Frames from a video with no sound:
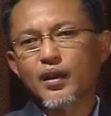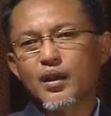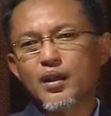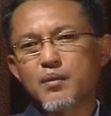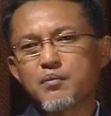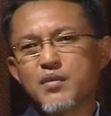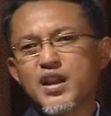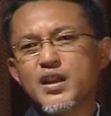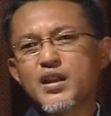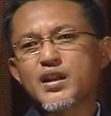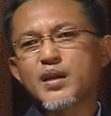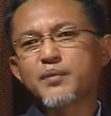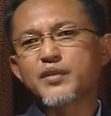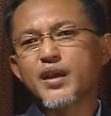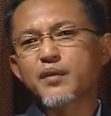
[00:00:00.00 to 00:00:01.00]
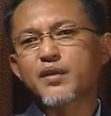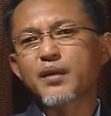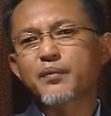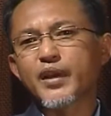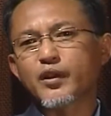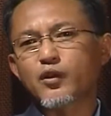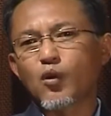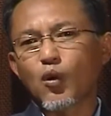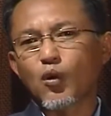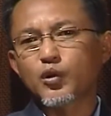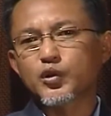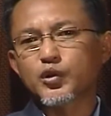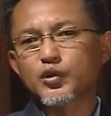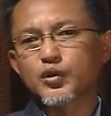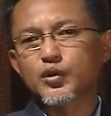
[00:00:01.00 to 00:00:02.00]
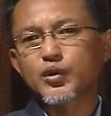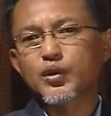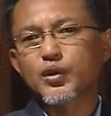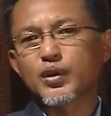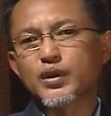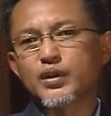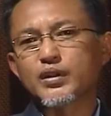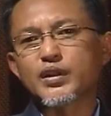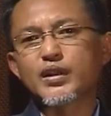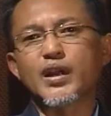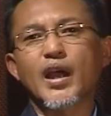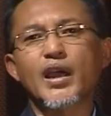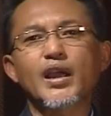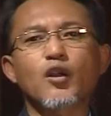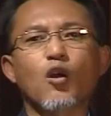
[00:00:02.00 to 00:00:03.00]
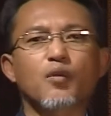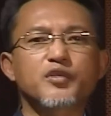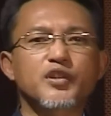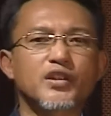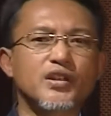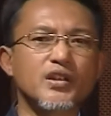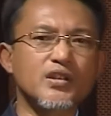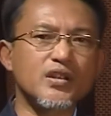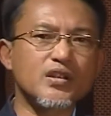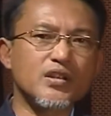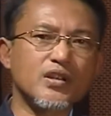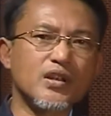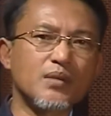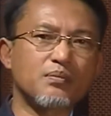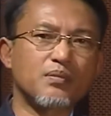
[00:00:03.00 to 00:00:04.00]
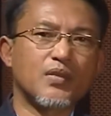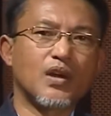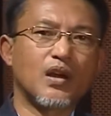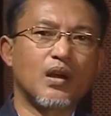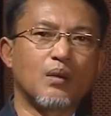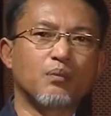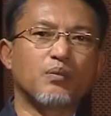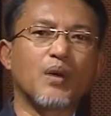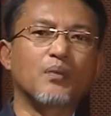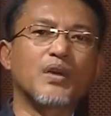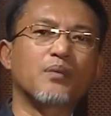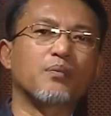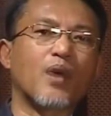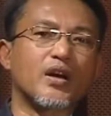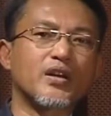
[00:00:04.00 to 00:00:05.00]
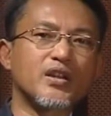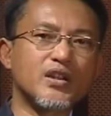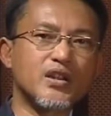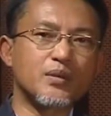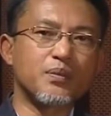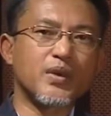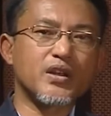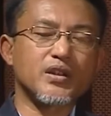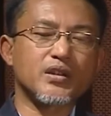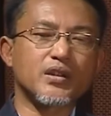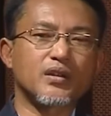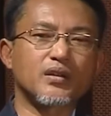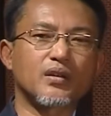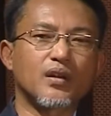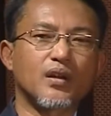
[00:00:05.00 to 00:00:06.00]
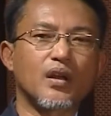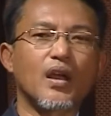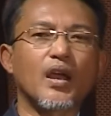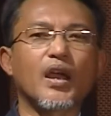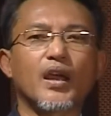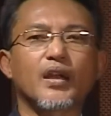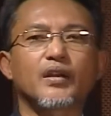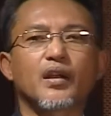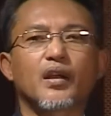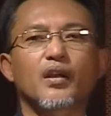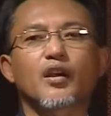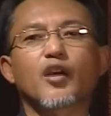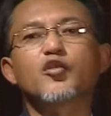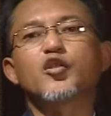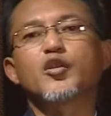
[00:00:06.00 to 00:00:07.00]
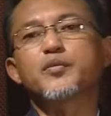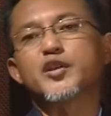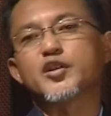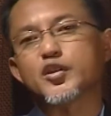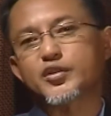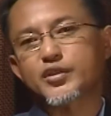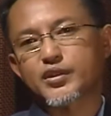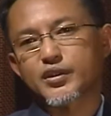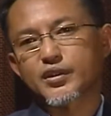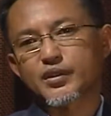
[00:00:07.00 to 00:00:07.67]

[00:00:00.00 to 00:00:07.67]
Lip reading: Millennium Development Goals, denial of citizenship, public participation and country visits.